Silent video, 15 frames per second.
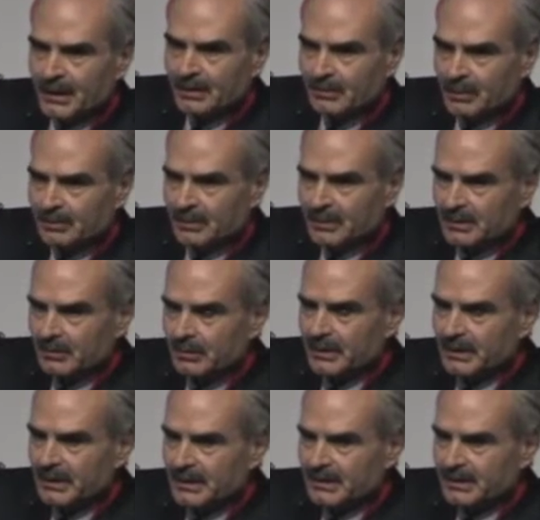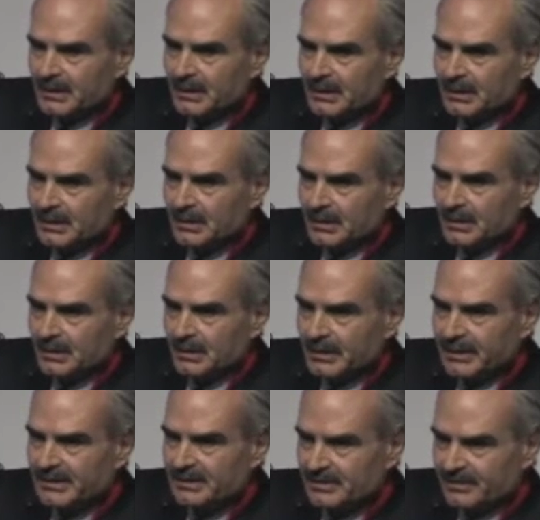And when we are looking at the
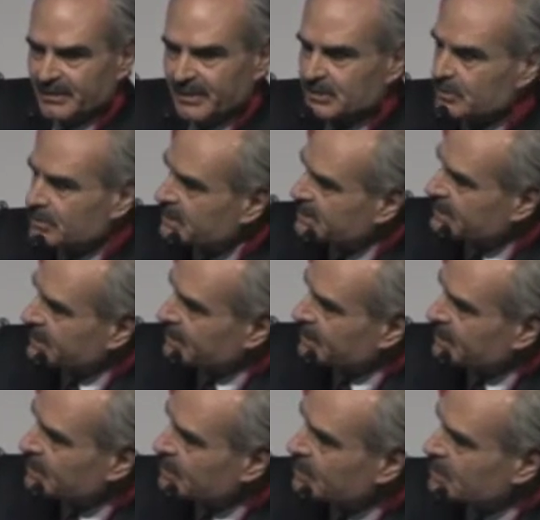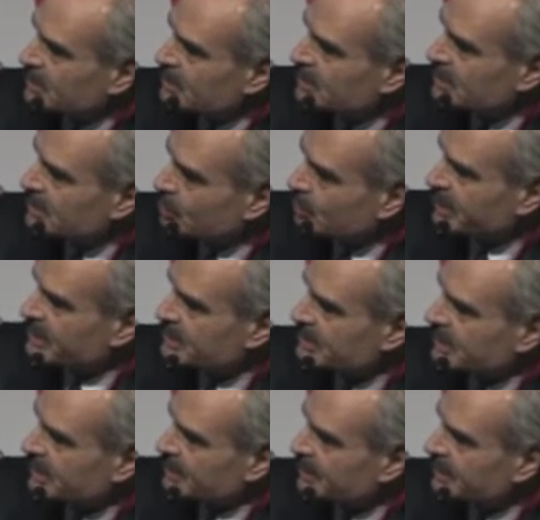least functional segment, which is the worst
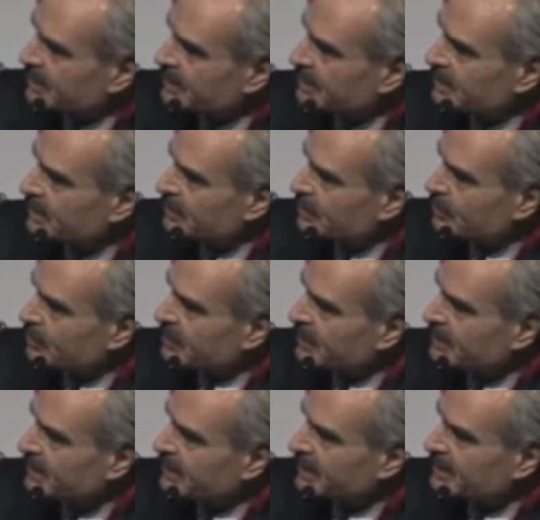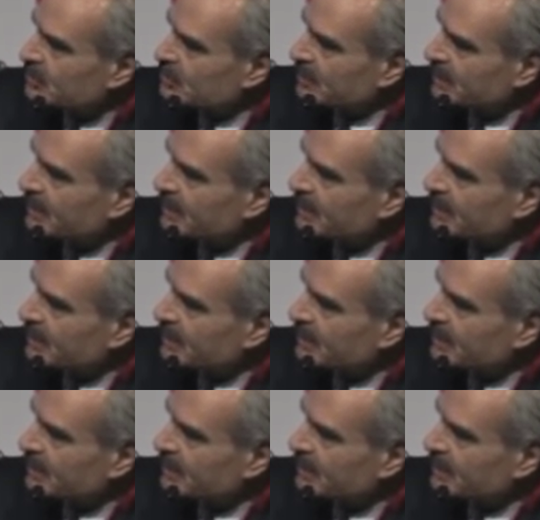segment, the improvement tends to